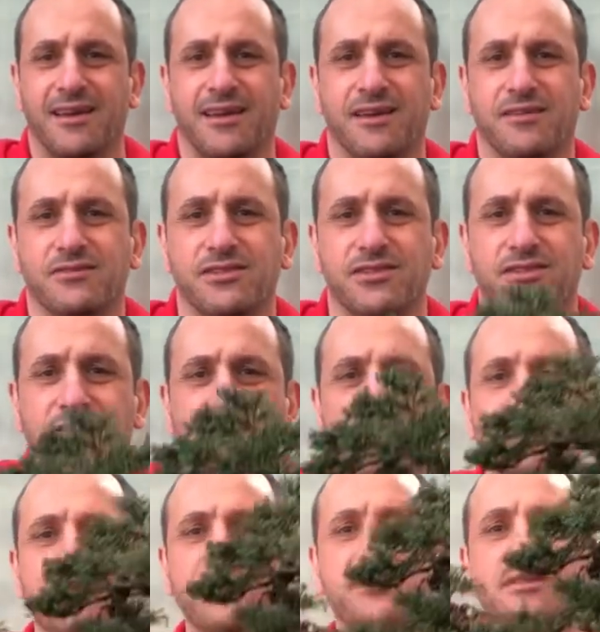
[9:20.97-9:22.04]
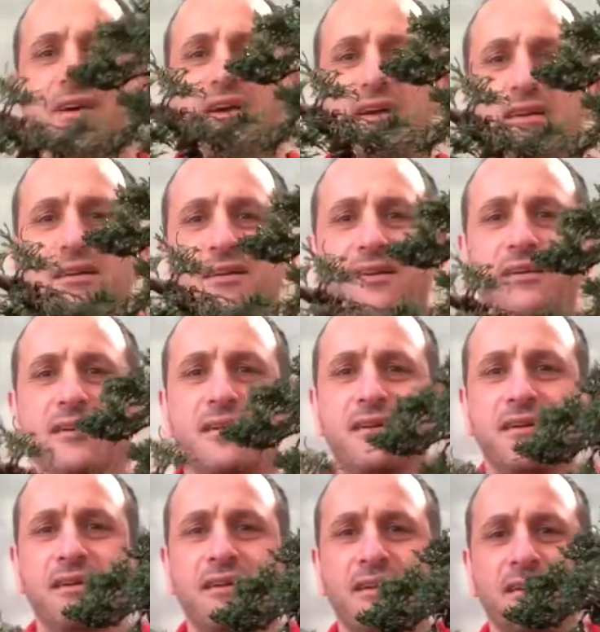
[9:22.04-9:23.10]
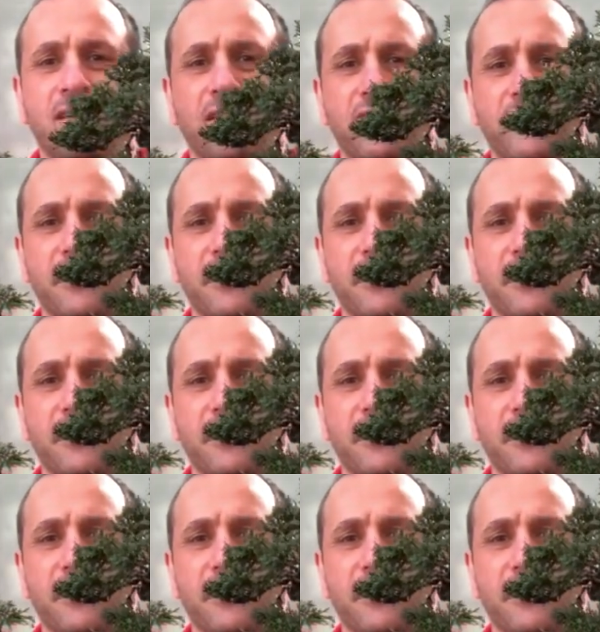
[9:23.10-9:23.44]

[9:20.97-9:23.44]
I'll just show you what it looks like. Kind of